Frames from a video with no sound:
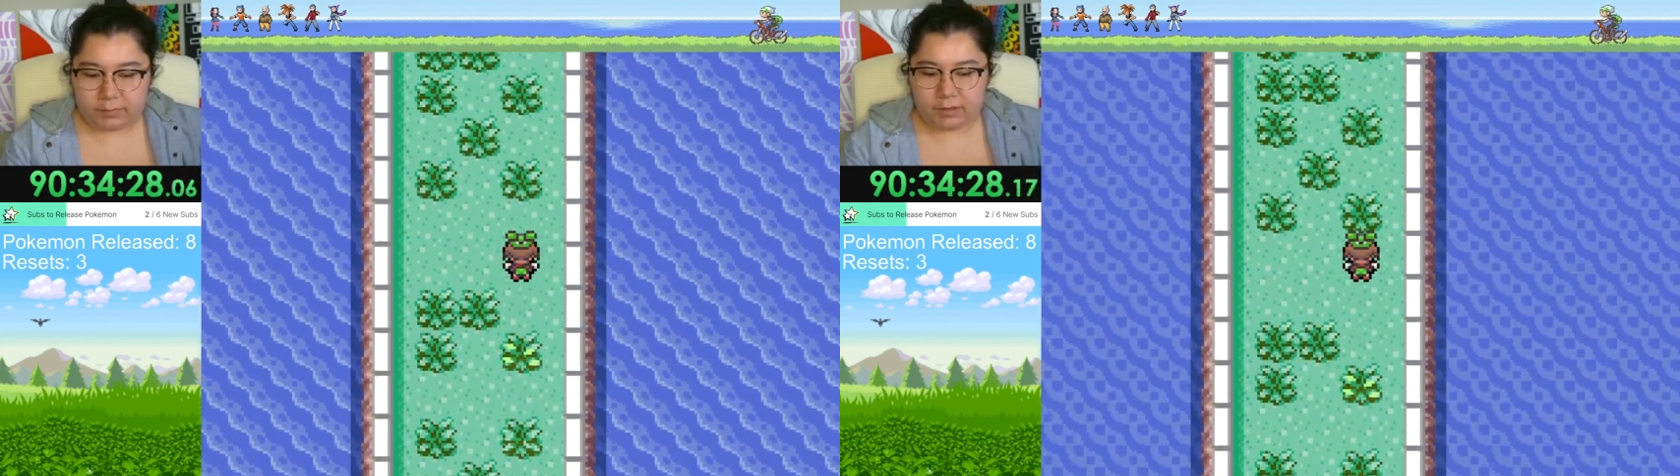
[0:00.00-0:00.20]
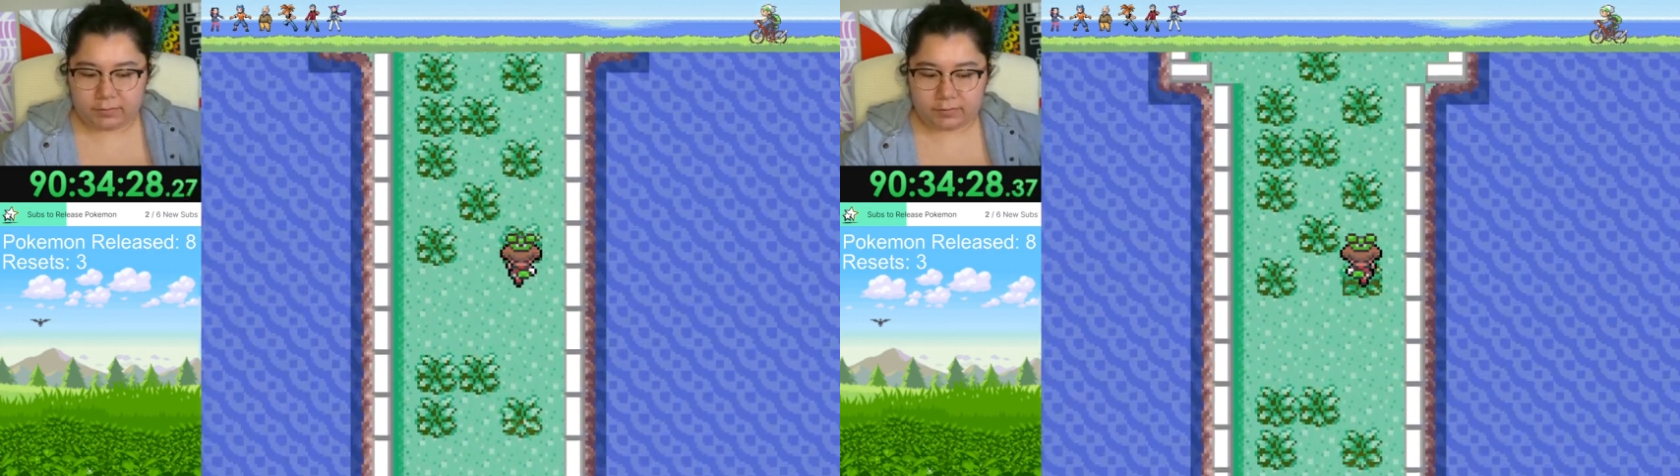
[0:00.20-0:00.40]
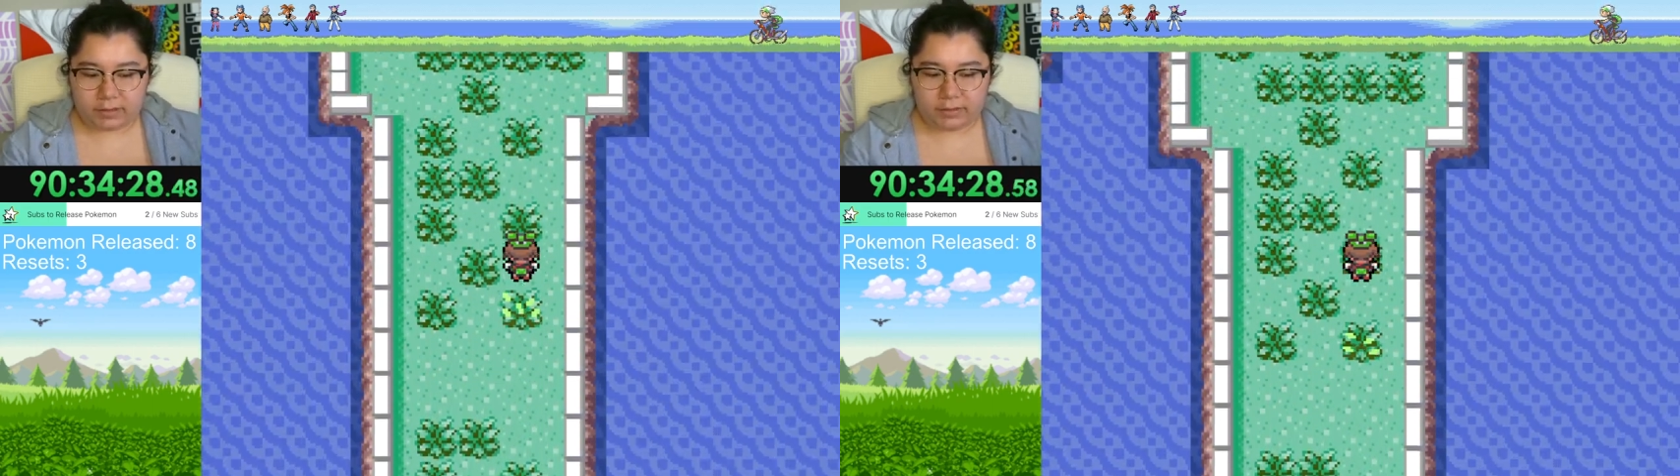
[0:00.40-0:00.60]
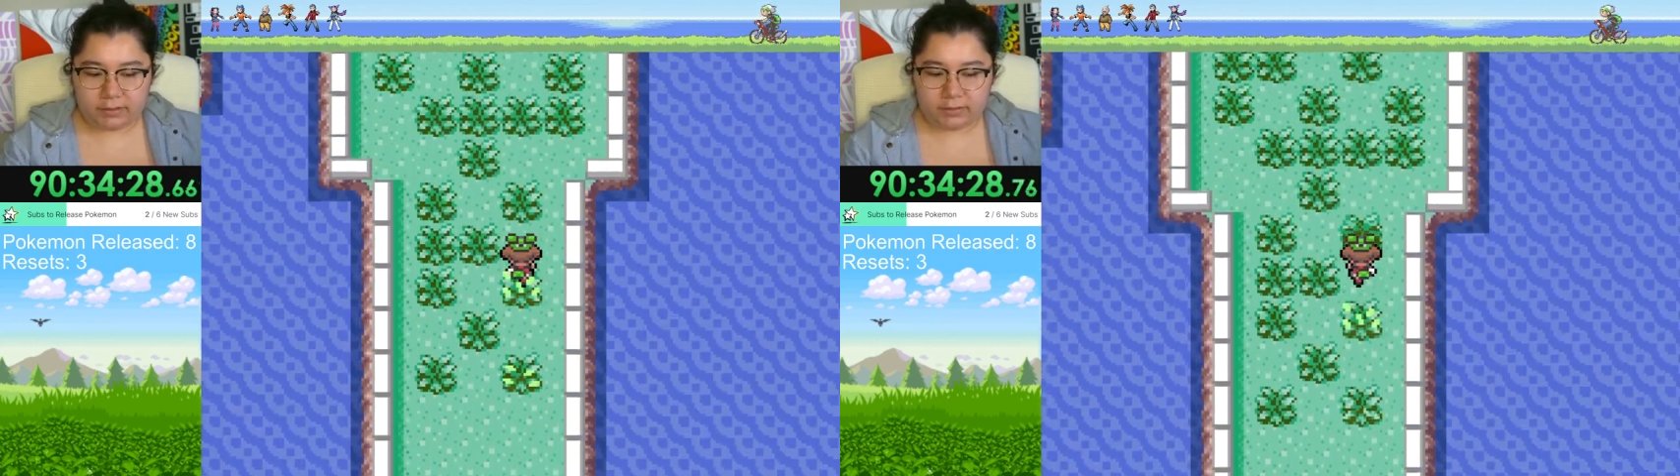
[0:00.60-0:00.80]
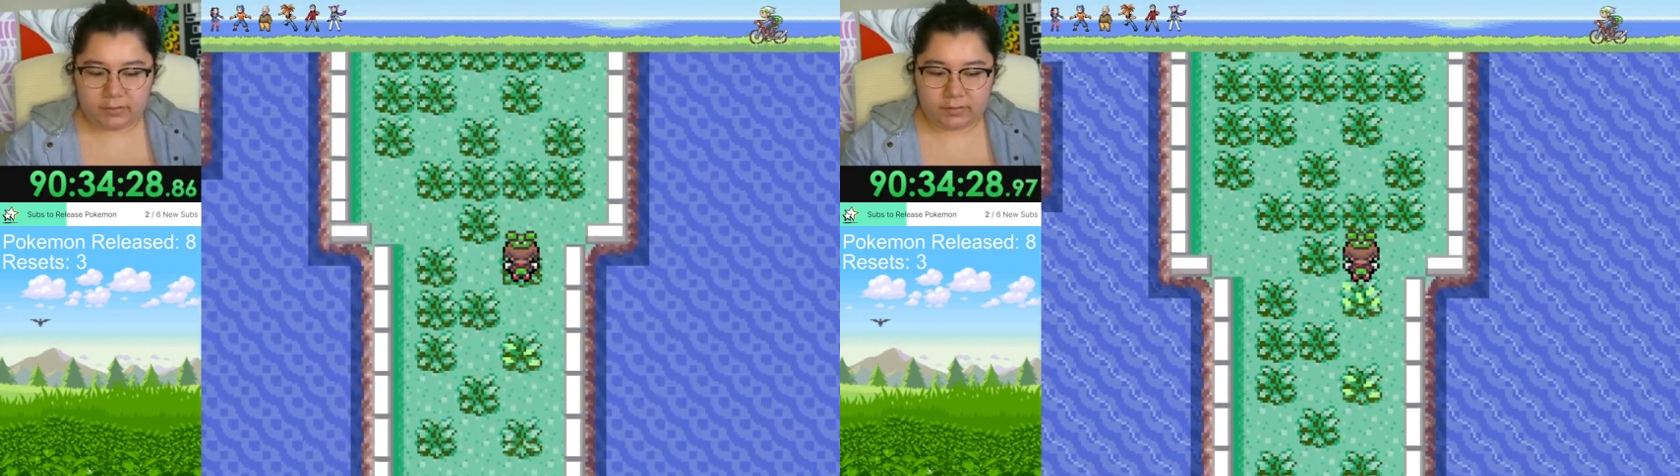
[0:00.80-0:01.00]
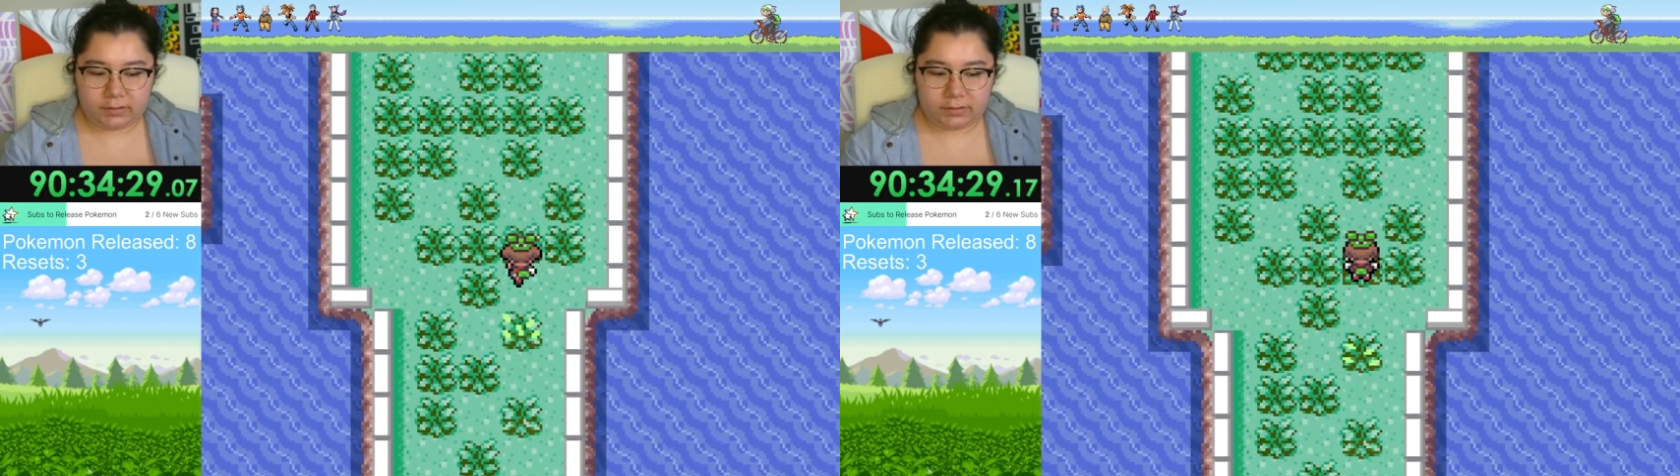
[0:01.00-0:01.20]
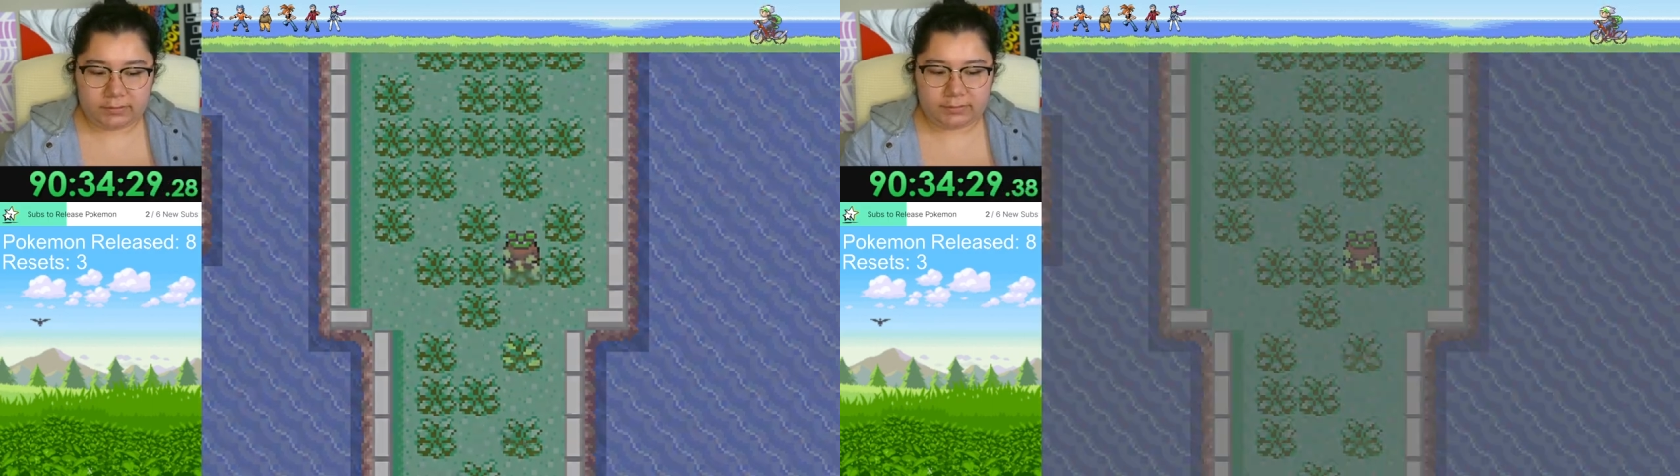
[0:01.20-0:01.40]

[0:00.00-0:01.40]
because of that. Like,